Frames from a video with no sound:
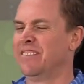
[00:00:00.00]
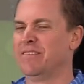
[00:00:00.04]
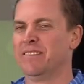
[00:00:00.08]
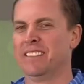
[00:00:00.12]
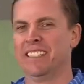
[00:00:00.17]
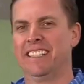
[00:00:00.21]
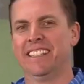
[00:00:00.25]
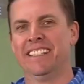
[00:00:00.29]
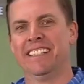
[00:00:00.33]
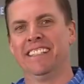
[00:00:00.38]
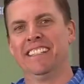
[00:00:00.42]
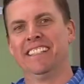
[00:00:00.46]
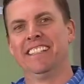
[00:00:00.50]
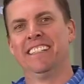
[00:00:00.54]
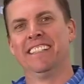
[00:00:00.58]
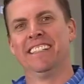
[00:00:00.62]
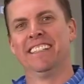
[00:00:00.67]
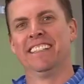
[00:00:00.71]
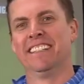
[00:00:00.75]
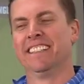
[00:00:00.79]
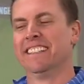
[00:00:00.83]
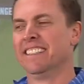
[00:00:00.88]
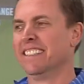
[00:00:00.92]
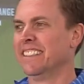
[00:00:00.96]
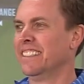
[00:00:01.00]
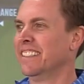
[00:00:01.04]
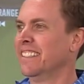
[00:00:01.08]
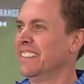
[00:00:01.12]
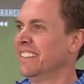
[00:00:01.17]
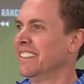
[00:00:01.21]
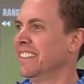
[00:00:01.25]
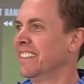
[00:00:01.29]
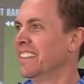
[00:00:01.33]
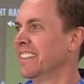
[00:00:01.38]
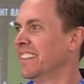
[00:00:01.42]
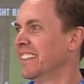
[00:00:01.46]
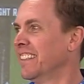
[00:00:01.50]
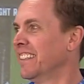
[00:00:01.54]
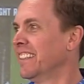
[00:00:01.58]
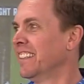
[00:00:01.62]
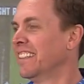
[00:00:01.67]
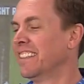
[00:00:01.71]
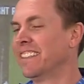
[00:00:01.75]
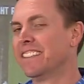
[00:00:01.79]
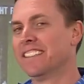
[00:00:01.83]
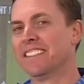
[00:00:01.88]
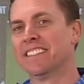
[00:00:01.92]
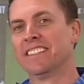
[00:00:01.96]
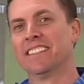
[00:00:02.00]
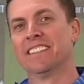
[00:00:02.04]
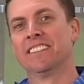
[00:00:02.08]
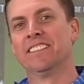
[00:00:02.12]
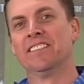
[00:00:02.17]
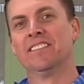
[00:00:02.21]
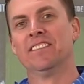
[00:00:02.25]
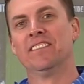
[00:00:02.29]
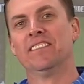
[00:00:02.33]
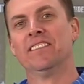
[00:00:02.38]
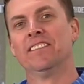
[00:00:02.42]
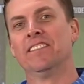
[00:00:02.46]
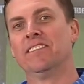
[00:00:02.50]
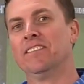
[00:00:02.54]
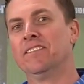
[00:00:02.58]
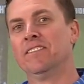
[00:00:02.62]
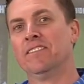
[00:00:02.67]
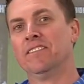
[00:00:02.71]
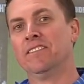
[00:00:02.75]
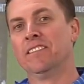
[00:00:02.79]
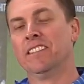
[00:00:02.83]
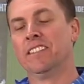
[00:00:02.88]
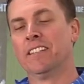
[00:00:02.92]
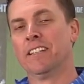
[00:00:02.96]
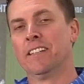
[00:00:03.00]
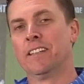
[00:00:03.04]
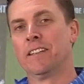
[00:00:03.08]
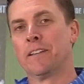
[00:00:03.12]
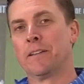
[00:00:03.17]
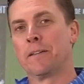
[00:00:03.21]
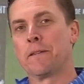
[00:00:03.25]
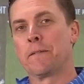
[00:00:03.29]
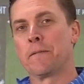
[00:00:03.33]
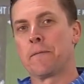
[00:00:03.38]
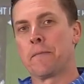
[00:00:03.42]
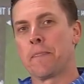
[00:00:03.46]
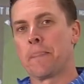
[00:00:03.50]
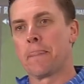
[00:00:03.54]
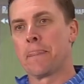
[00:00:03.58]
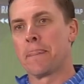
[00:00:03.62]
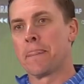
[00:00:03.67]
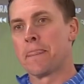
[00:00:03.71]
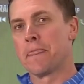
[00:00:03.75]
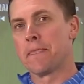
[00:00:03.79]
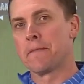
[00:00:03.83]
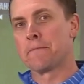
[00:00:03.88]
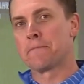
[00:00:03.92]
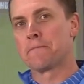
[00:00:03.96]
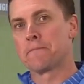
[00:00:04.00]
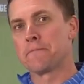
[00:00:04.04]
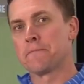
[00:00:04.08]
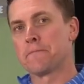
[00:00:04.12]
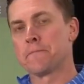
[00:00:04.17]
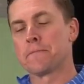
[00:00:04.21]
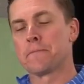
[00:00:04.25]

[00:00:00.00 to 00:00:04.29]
This person isn't speaking.